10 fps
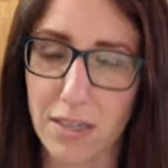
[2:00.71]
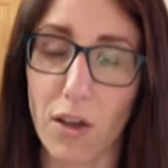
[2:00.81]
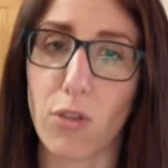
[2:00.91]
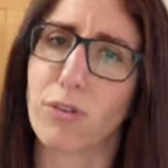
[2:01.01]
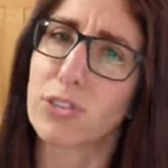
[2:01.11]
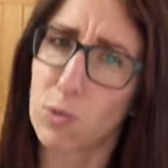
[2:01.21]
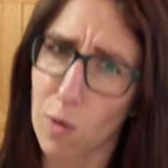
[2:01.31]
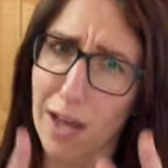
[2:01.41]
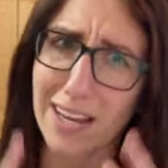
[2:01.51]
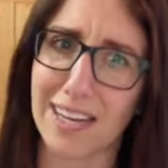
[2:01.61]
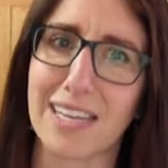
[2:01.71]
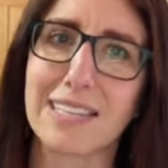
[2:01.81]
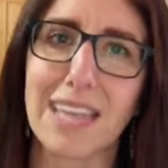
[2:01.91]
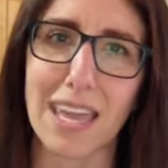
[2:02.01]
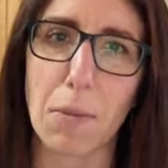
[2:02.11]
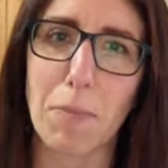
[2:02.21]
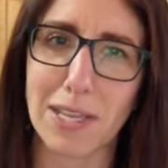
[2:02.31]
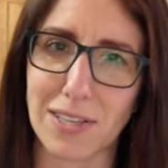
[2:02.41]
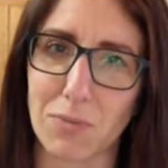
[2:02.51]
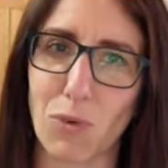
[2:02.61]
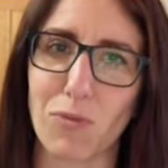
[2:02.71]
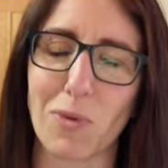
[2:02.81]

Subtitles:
although squatting is a basic movement we